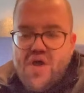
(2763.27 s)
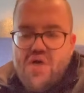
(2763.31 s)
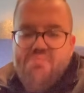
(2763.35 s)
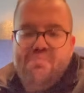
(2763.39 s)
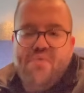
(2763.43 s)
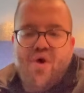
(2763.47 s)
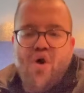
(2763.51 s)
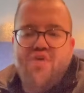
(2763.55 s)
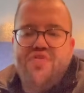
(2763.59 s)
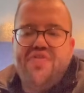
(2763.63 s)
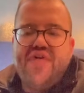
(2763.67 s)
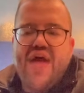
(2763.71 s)

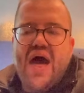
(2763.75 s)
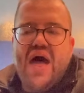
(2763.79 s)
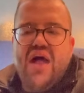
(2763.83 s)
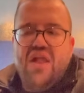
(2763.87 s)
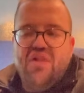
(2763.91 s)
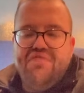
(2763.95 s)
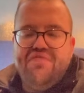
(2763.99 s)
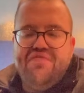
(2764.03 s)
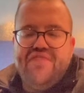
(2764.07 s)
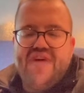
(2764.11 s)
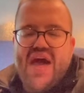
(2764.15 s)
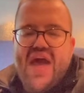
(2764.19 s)
both
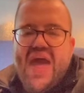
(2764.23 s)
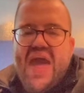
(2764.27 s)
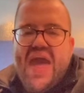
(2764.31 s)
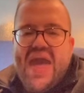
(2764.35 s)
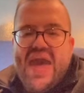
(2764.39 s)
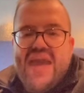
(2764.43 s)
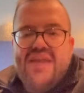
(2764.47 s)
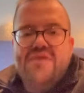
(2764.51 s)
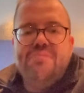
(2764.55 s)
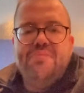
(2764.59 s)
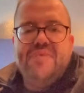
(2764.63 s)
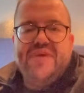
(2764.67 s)
alpha
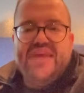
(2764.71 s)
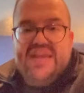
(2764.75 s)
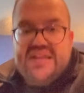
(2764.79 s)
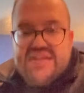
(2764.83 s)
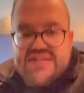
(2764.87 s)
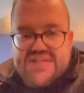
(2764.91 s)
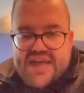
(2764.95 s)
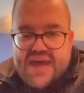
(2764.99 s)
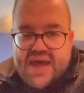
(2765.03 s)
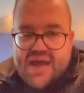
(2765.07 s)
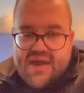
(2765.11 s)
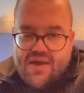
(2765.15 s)
and
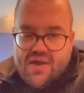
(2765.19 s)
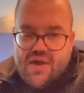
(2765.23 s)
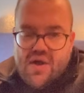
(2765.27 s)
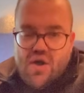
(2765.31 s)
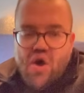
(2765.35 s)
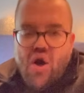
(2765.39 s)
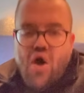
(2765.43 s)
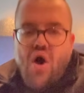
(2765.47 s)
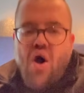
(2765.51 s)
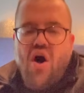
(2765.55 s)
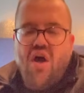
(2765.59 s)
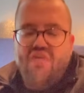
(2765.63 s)
beta
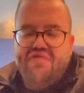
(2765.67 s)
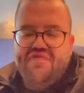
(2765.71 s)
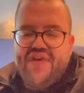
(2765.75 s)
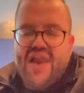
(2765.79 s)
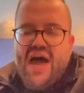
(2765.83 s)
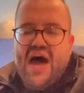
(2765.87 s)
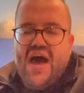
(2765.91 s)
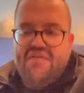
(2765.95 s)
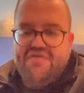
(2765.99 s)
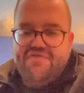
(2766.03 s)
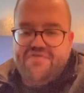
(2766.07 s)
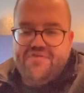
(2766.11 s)

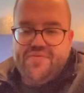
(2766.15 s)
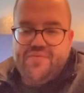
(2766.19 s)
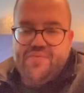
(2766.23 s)
half-life.